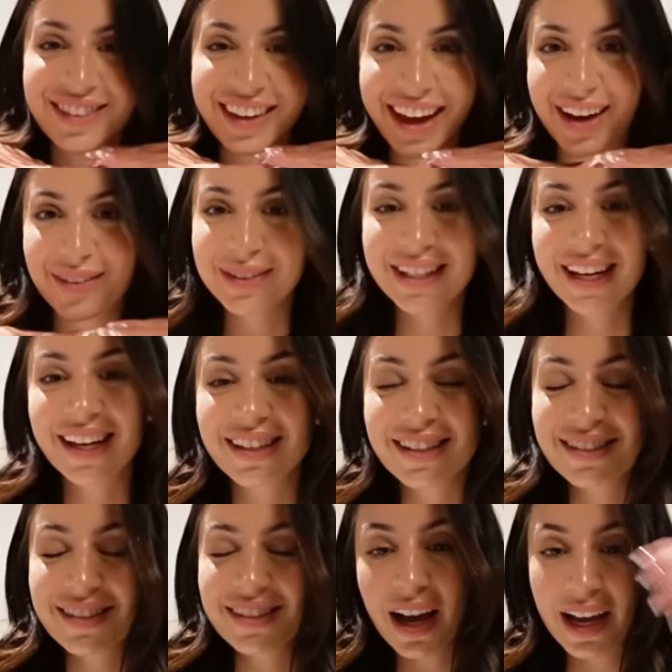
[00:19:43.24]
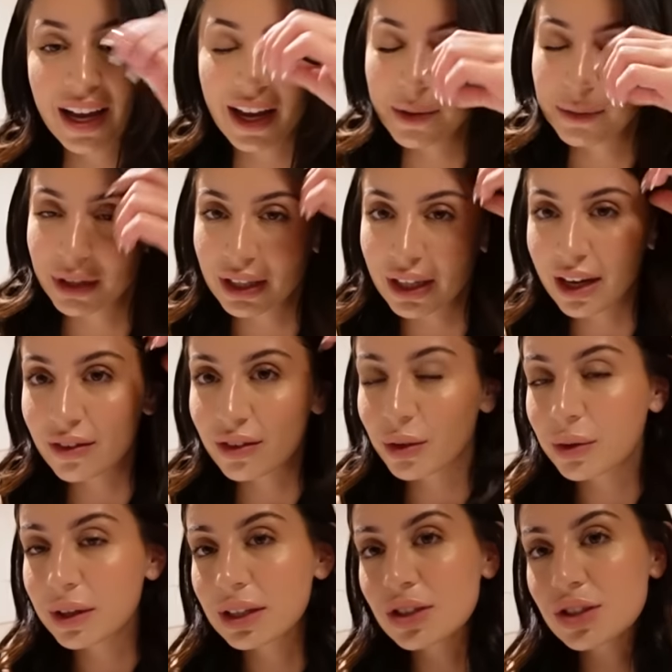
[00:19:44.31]
happy days. I am gonna have a
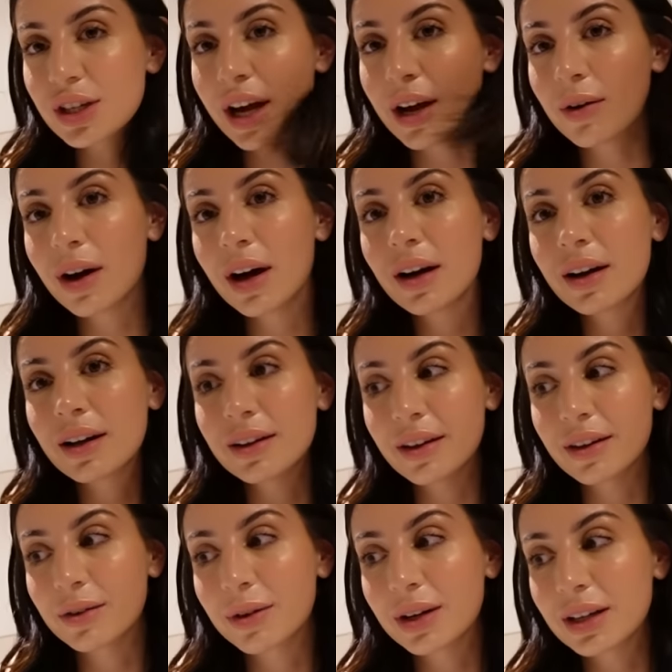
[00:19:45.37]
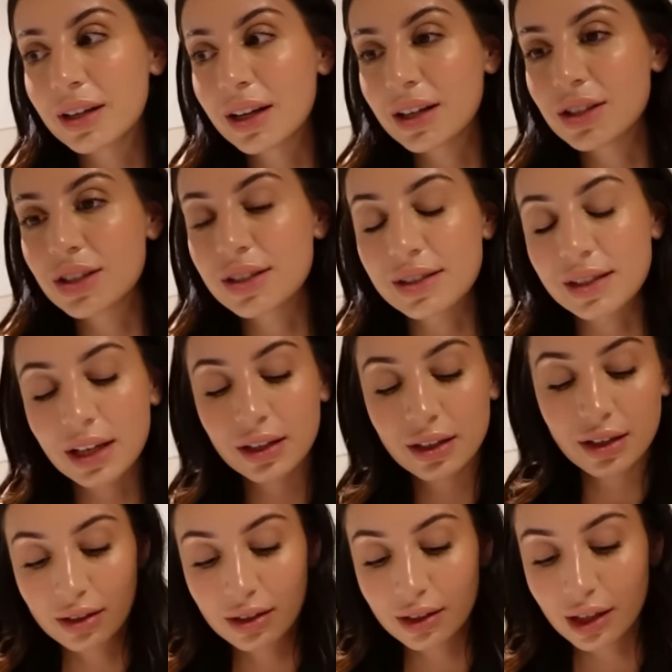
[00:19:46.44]
quick shower, another one, and just
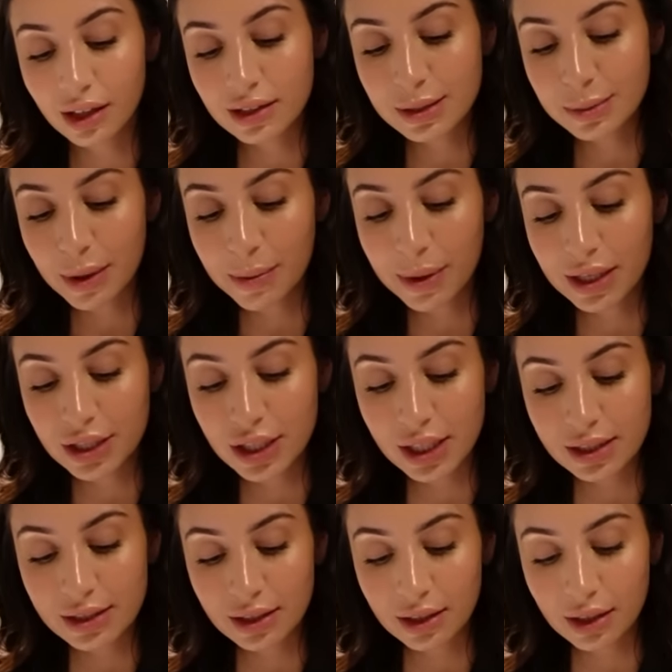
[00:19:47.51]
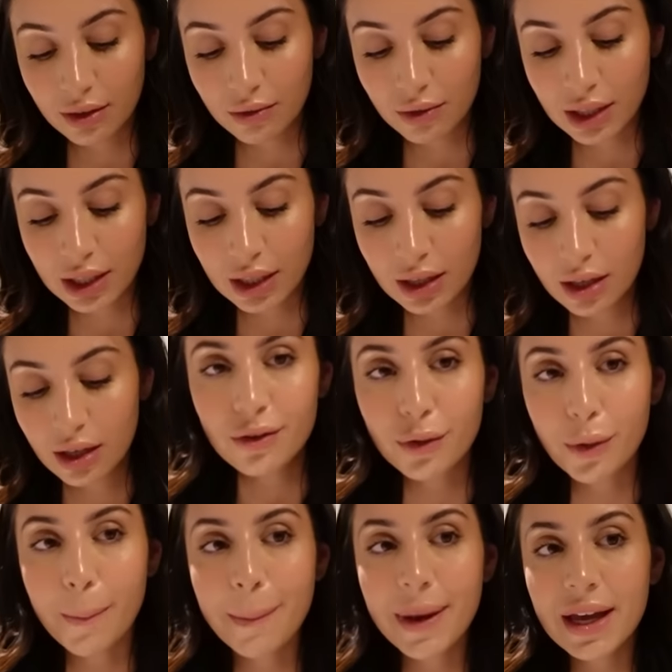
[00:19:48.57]
like get into my PJs and get ready for
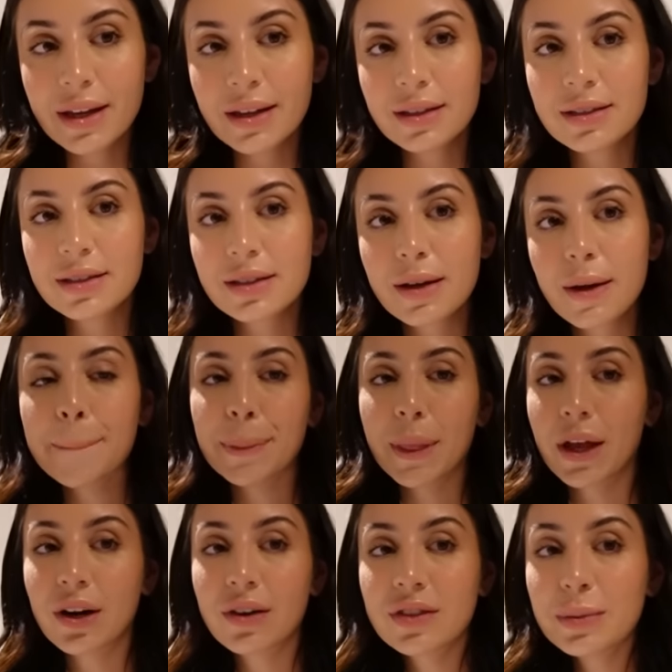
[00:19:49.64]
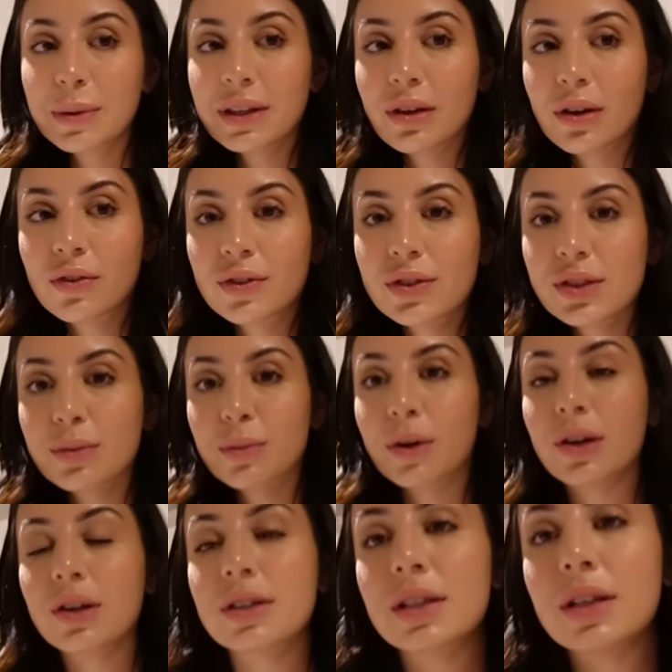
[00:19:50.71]
bed. I don't have to be in the office
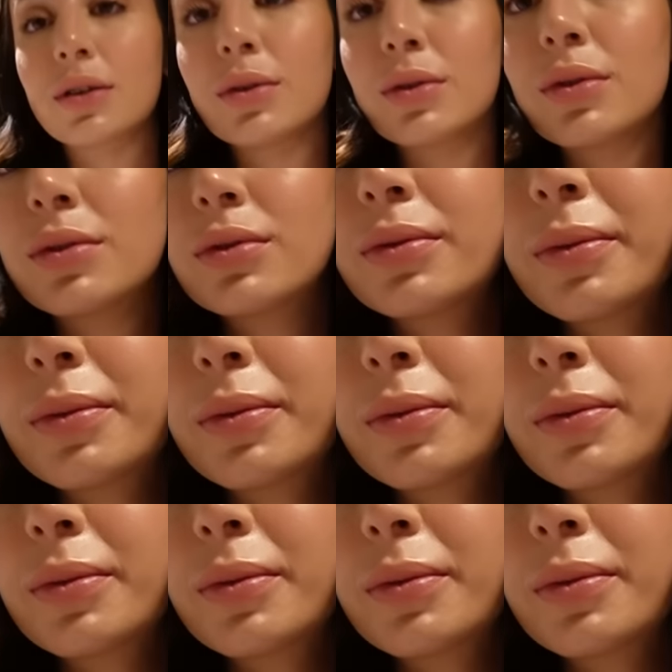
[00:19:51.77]
tomorrow till